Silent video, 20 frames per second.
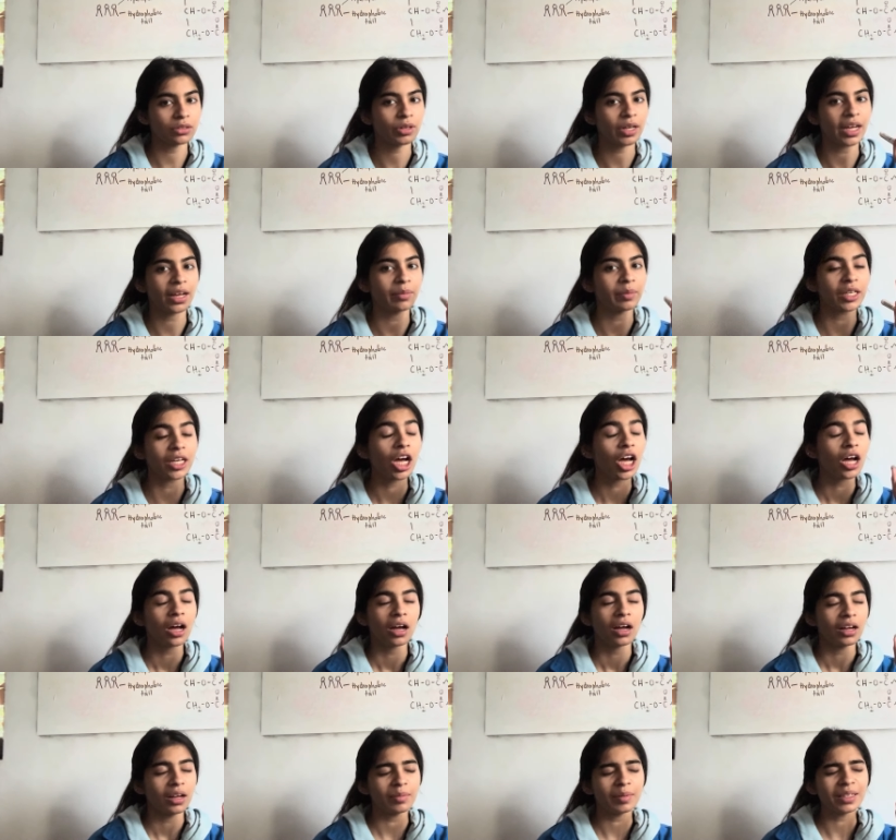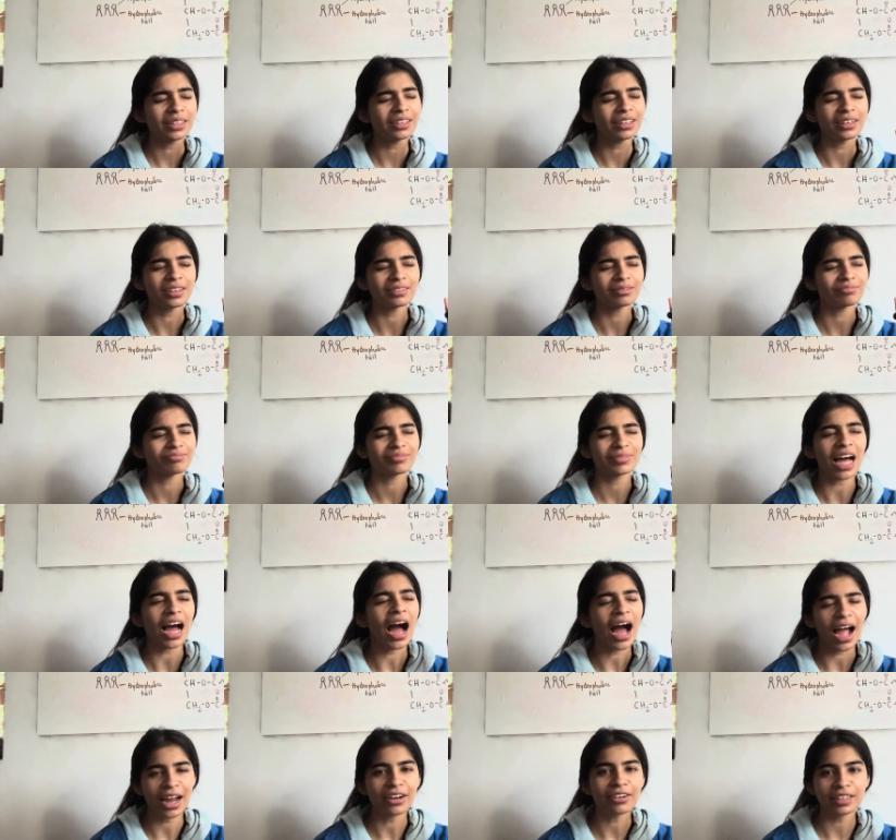Okay, I mean the
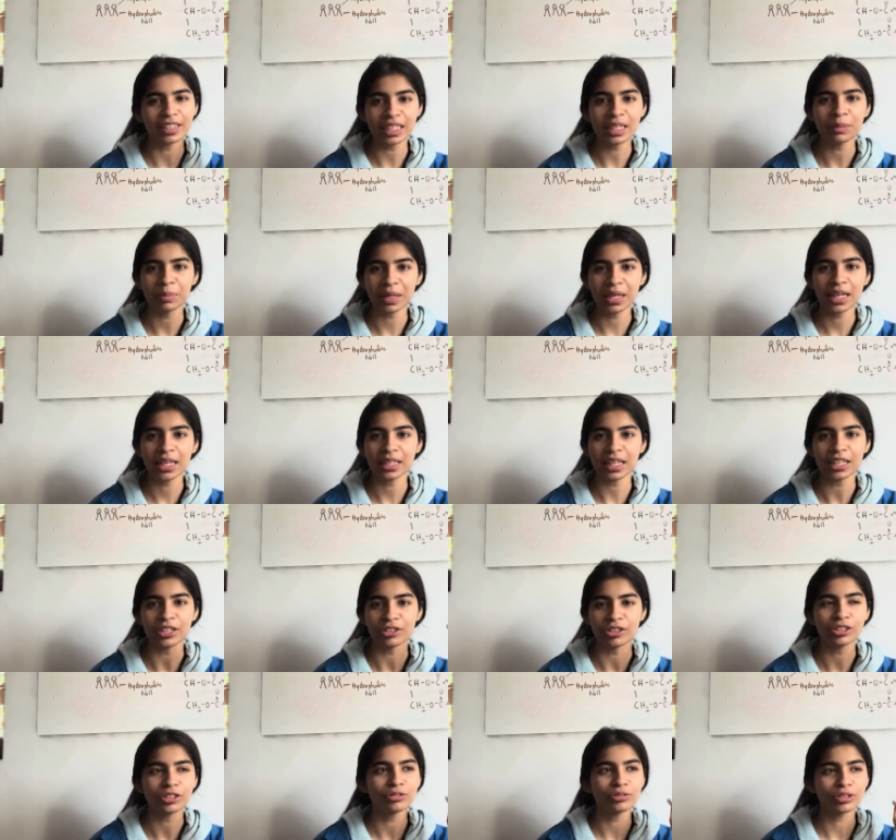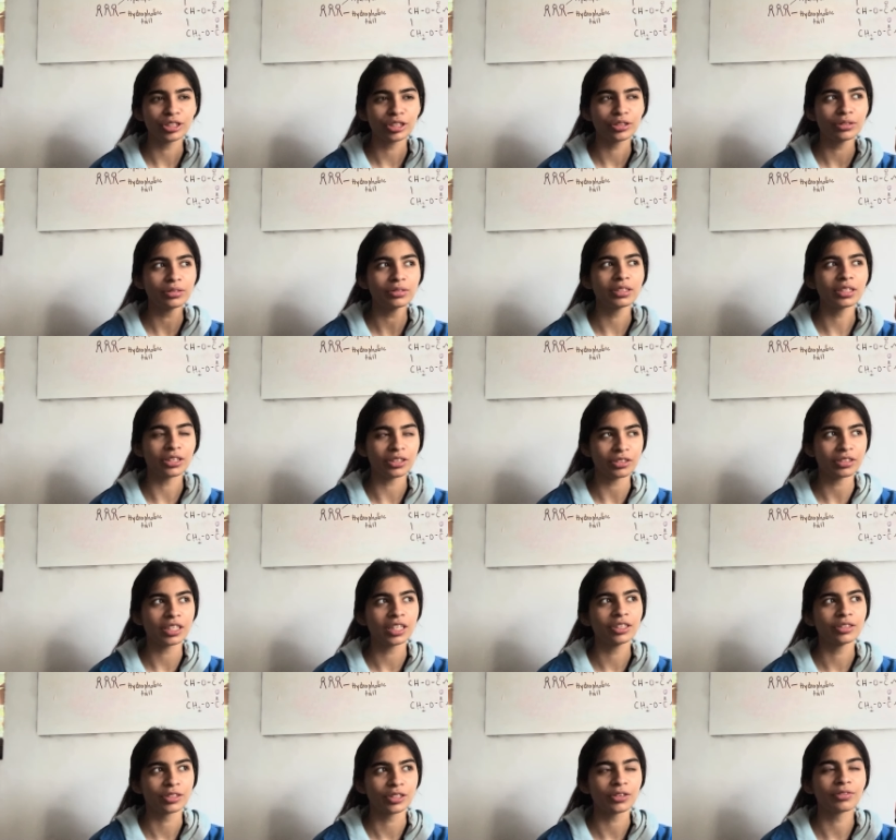irony being that you literally
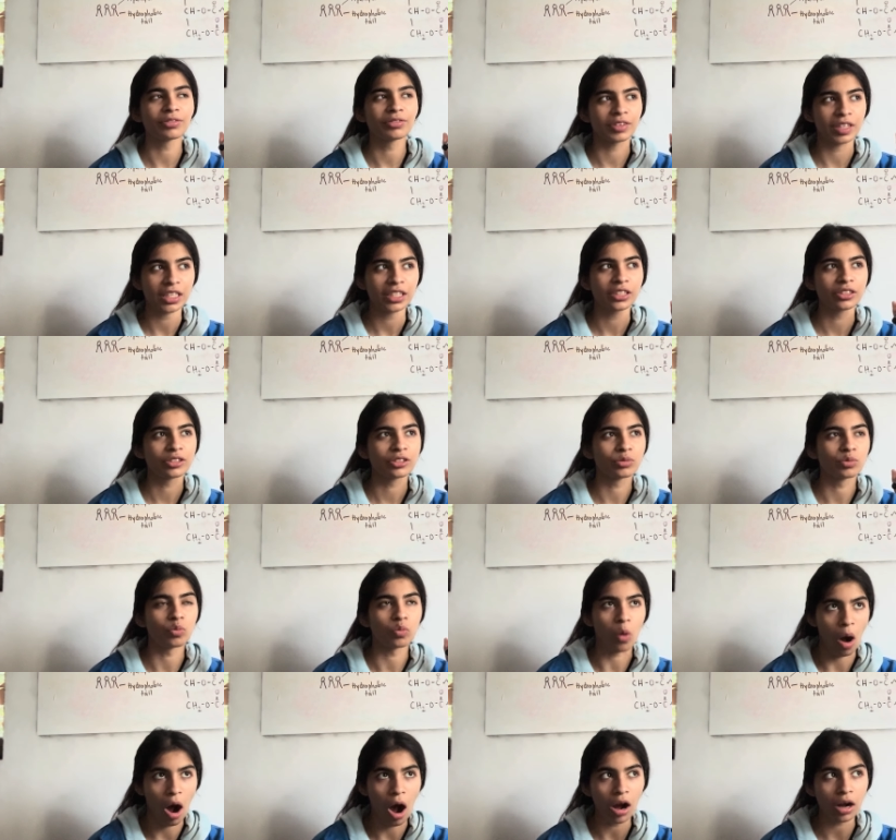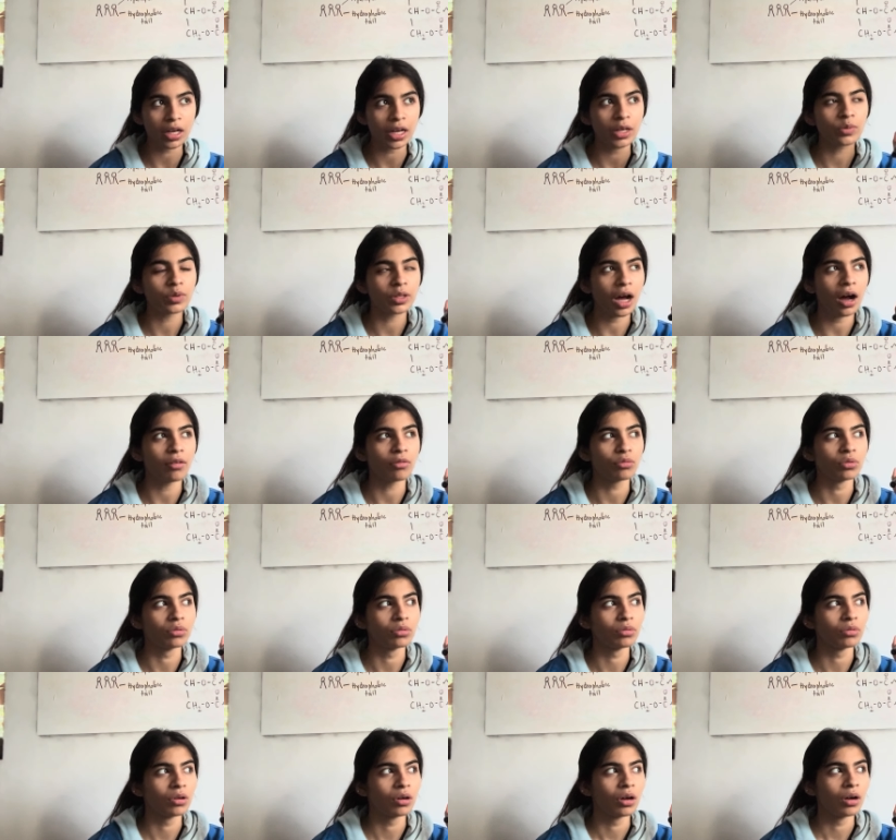use your feet to walk, and without
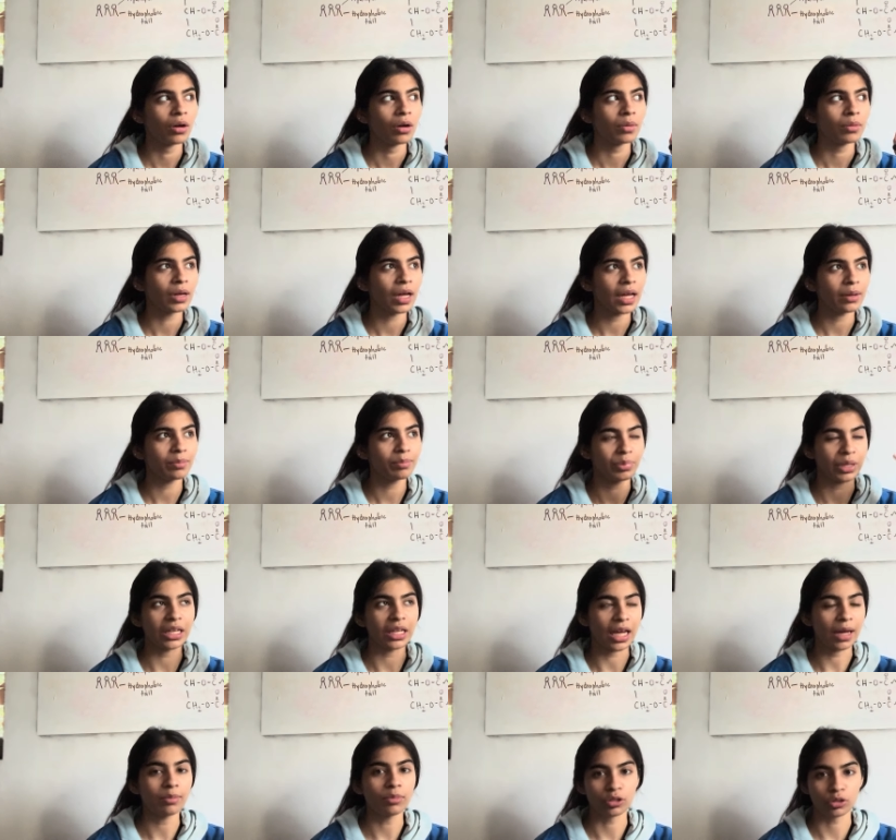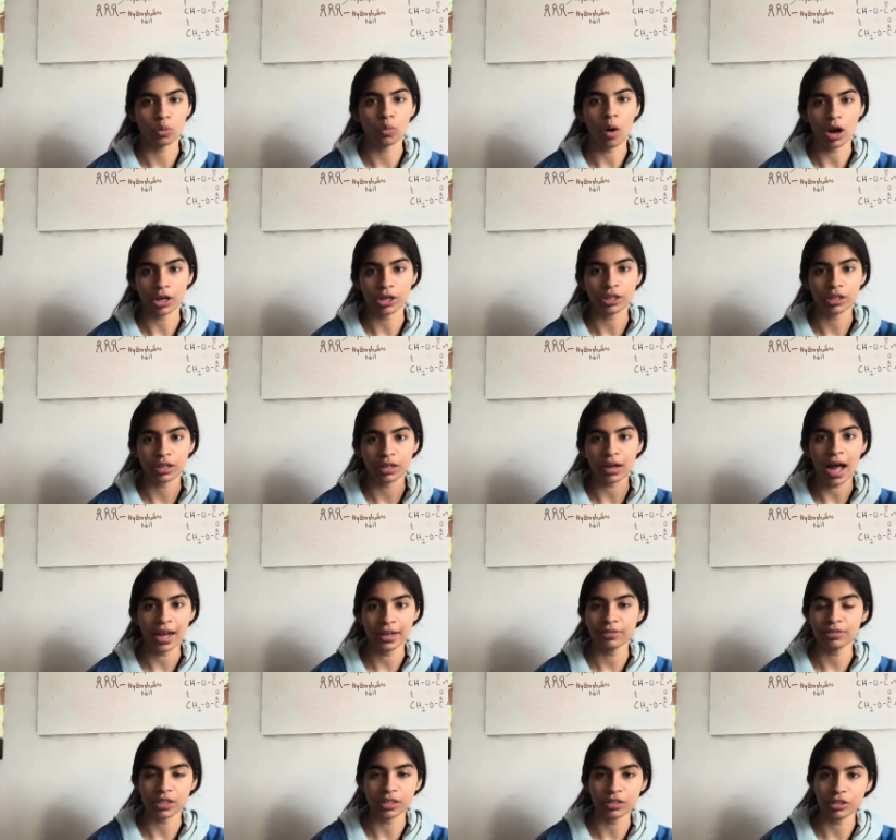being able to walk, you're kind
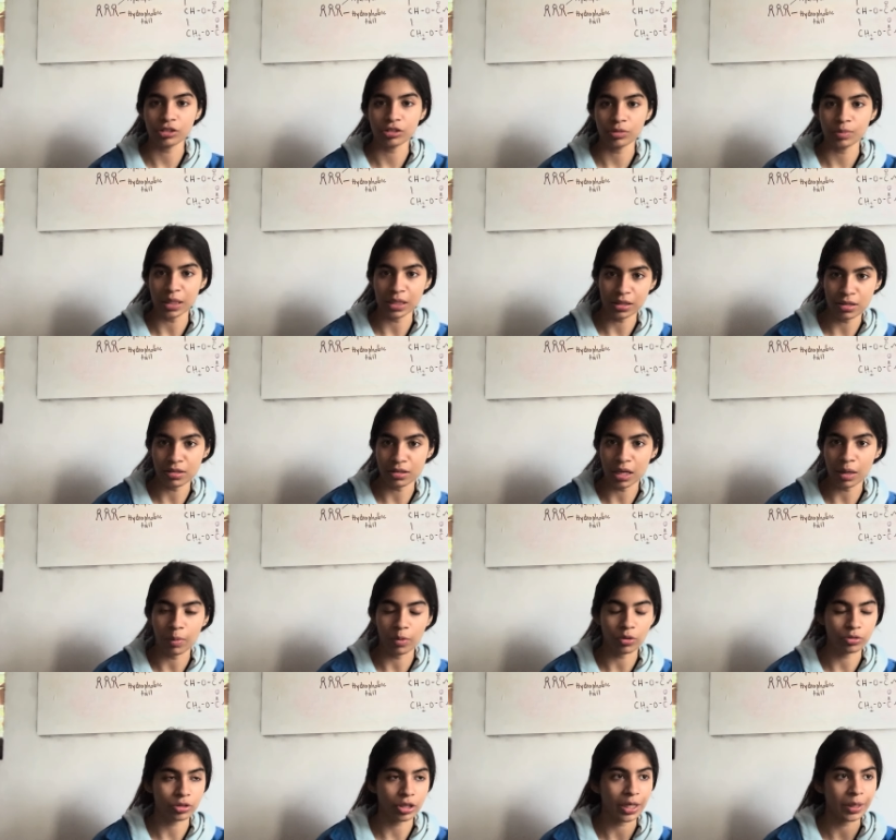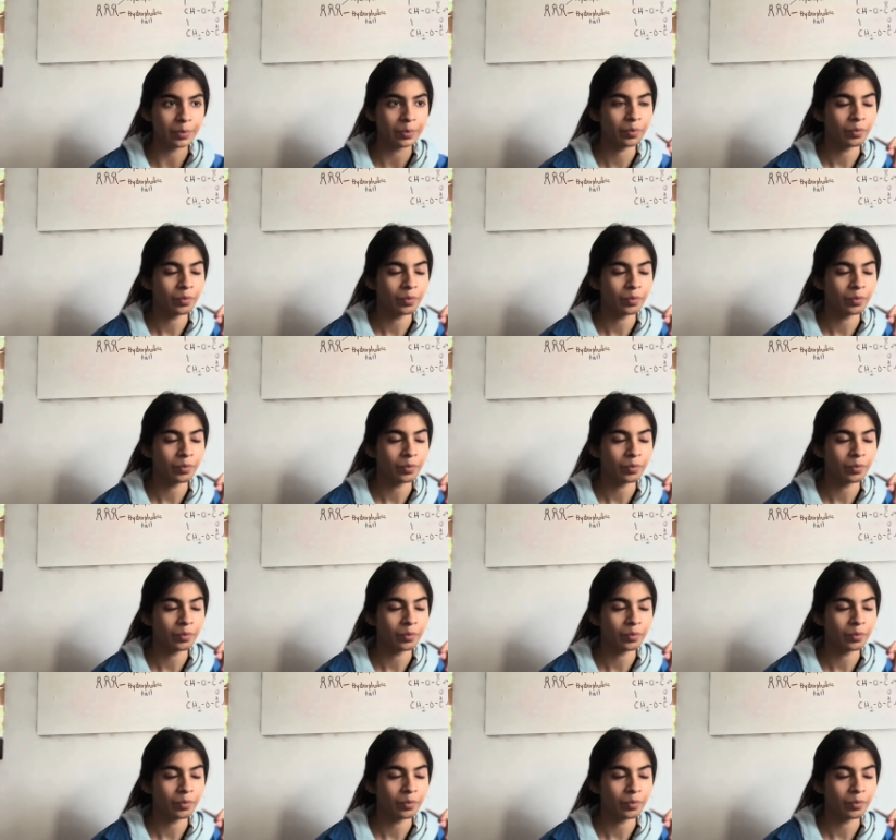of considered to be disabled, right?